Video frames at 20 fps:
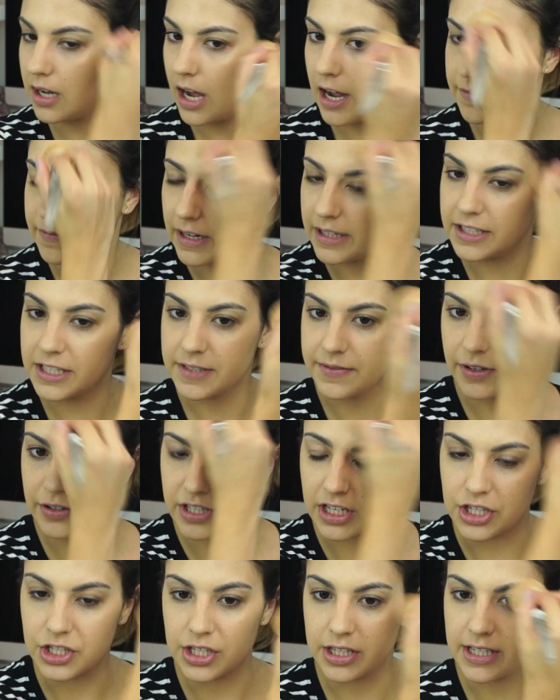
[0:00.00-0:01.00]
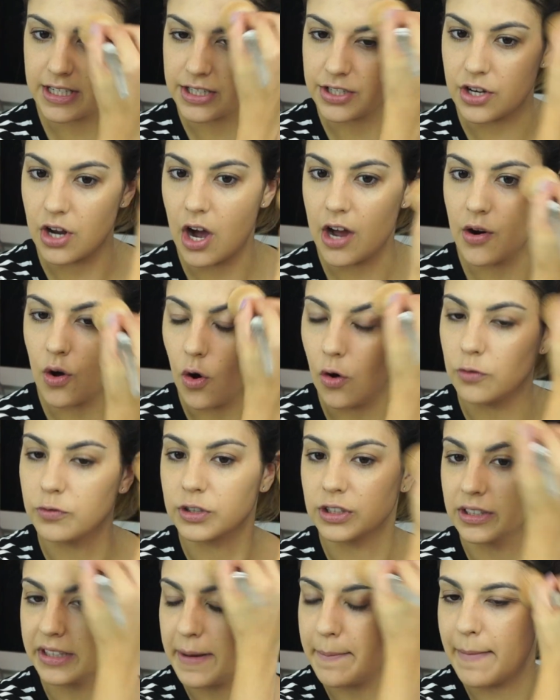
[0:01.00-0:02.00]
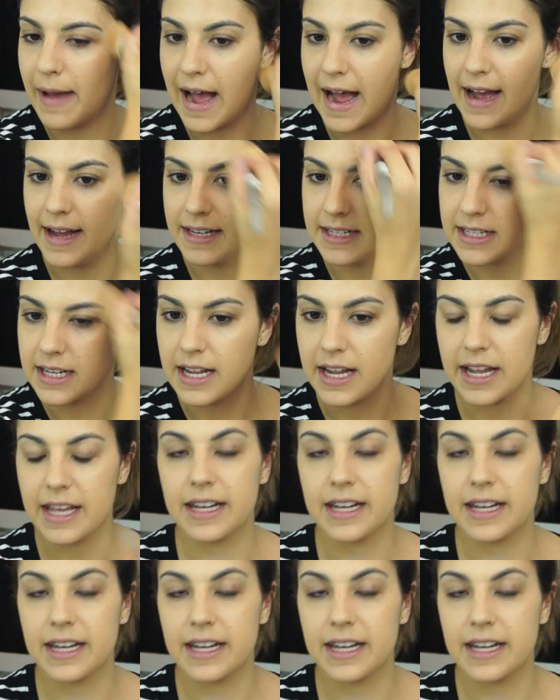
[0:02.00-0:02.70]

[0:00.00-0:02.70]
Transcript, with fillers: I find this foundation is not overly matte.